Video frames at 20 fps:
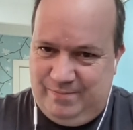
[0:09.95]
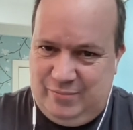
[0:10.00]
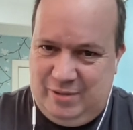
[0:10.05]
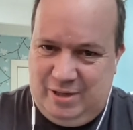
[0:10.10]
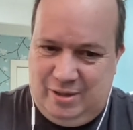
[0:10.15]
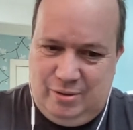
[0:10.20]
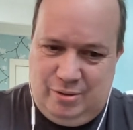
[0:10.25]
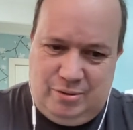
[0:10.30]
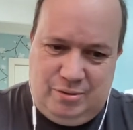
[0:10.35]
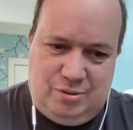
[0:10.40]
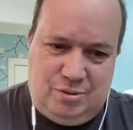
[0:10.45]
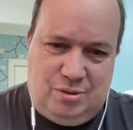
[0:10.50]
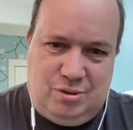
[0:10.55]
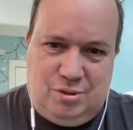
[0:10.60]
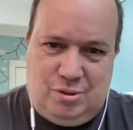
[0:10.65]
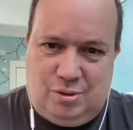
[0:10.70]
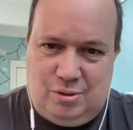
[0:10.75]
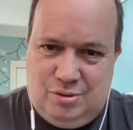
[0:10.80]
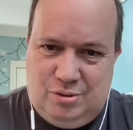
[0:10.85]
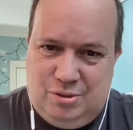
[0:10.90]
We're going to
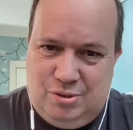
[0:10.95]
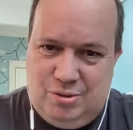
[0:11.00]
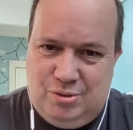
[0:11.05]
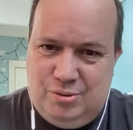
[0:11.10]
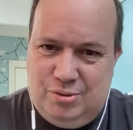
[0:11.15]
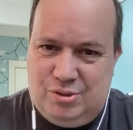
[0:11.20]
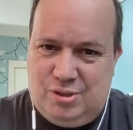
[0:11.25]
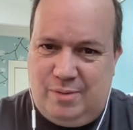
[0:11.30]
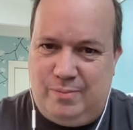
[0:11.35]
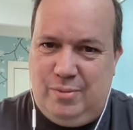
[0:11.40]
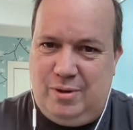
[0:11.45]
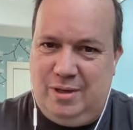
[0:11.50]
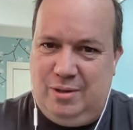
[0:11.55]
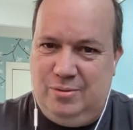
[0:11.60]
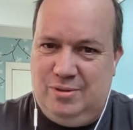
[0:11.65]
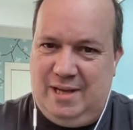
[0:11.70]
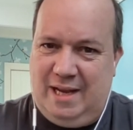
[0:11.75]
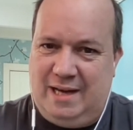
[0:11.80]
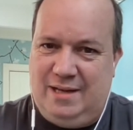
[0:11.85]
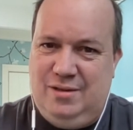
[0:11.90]
talk to somebody
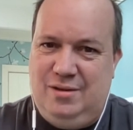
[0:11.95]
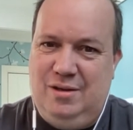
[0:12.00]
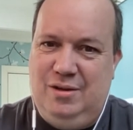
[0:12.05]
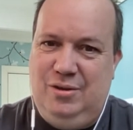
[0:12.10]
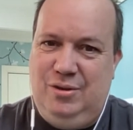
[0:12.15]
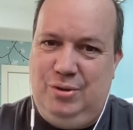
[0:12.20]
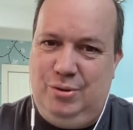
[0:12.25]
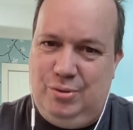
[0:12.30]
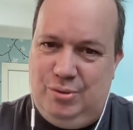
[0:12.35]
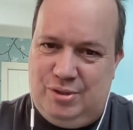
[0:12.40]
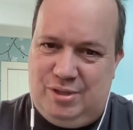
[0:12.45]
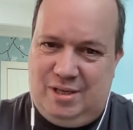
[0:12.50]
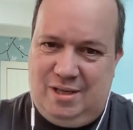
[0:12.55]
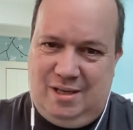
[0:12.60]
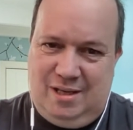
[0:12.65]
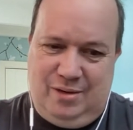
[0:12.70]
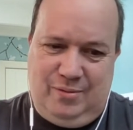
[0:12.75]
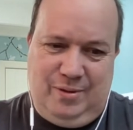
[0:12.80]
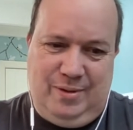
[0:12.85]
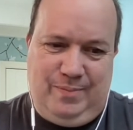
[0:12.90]
who's actually
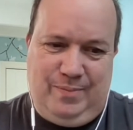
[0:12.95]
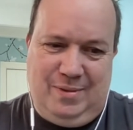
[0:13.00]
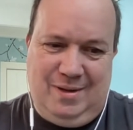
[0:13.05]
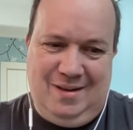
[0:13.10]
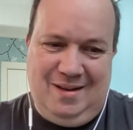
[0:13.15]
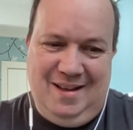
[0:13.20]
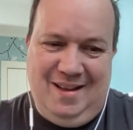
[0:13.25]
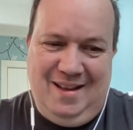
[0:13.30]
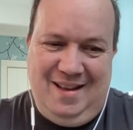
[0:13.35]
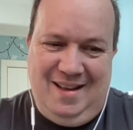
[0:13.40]
using equipment.